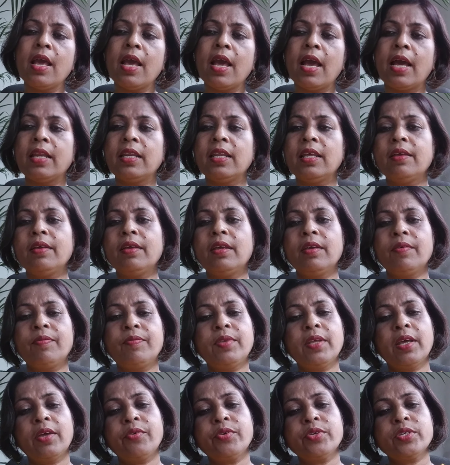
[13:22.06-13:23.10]
And if
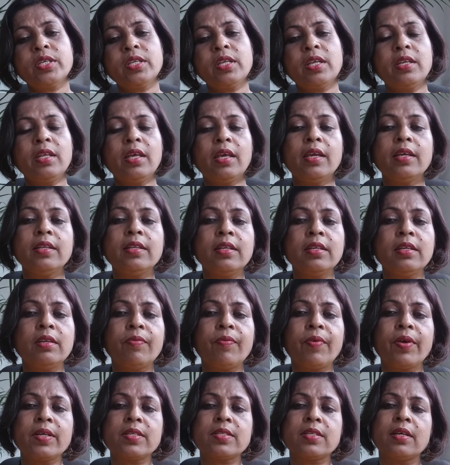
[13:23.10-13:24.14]
there is any hidden
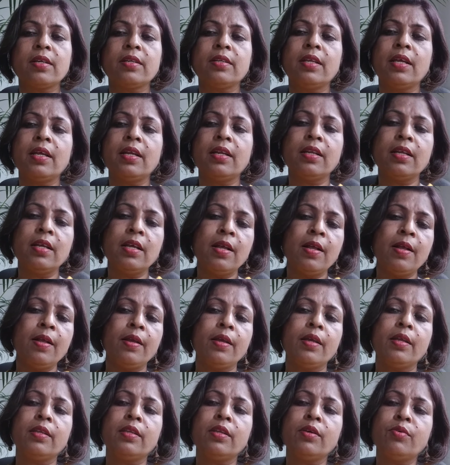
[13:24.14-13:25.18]
defects are there
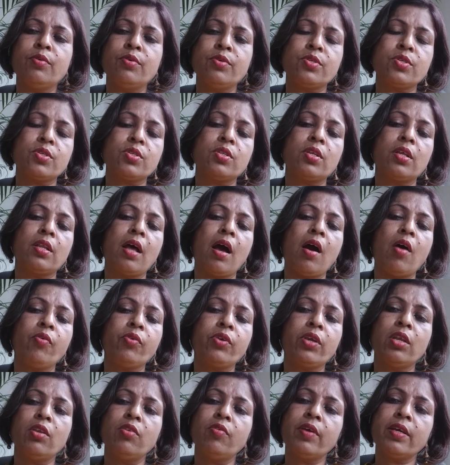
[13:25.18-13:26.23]
in the goods, then how
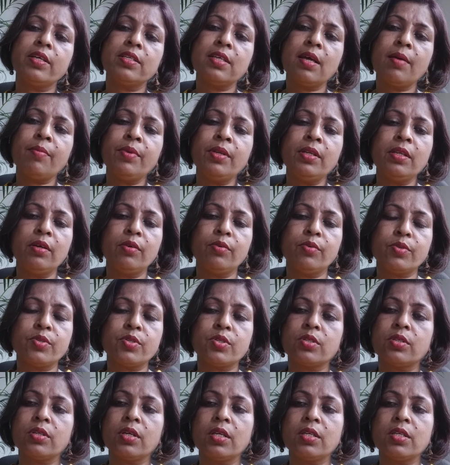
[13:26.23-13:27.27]
can you examine the
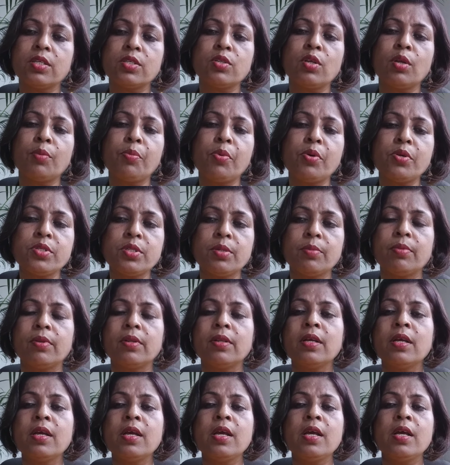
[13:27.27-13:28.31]
goods? It is not possible.
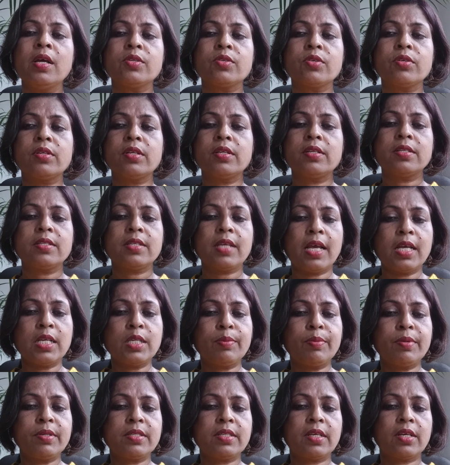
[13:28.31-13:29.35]
So that is as
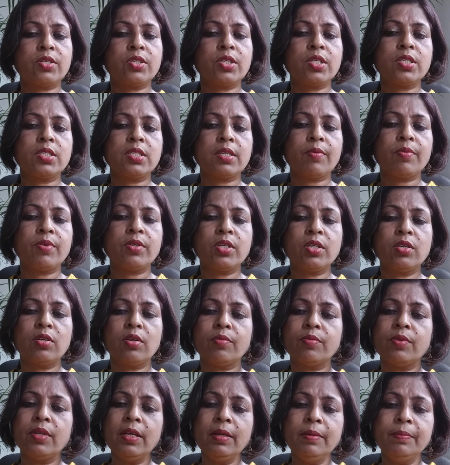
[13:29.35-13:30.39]
per section 17
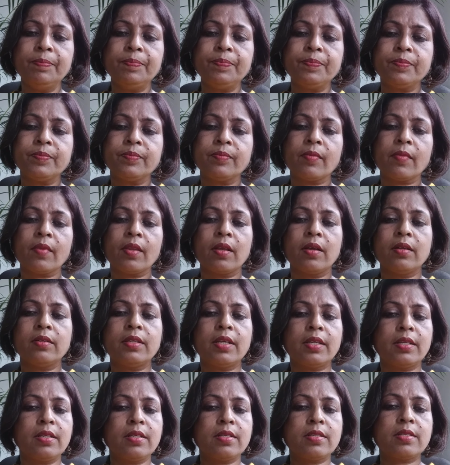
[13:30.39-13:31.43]
of the
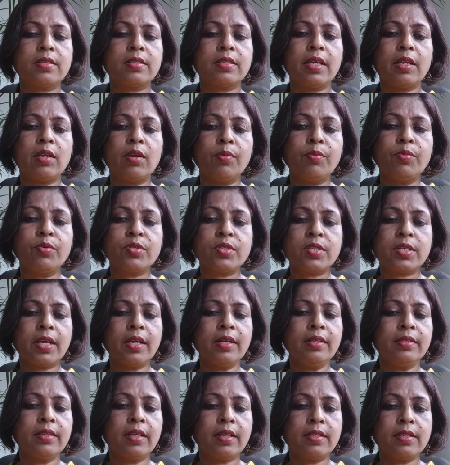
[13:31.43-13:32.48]
that is Sale of Goods
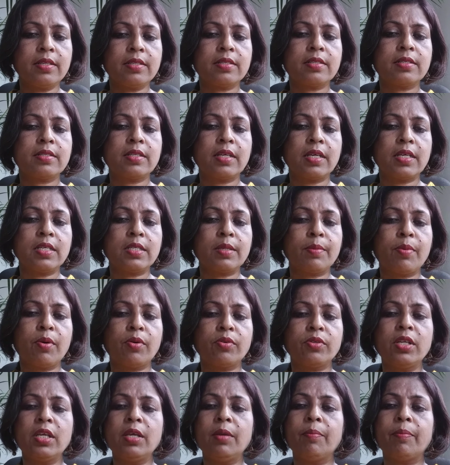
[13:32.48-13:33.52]
Act, that is says
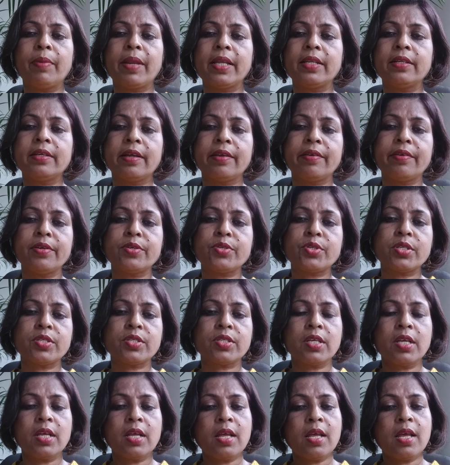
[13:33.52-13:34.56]
about the implied
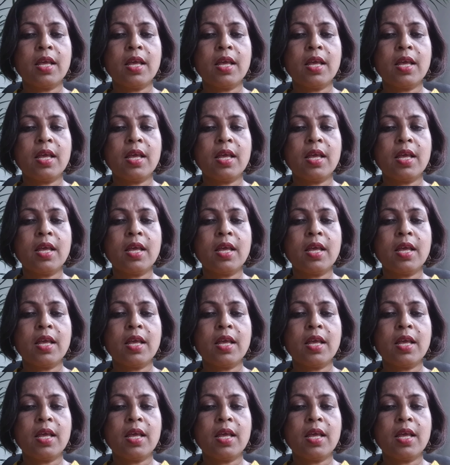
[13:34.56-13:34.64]
conditions.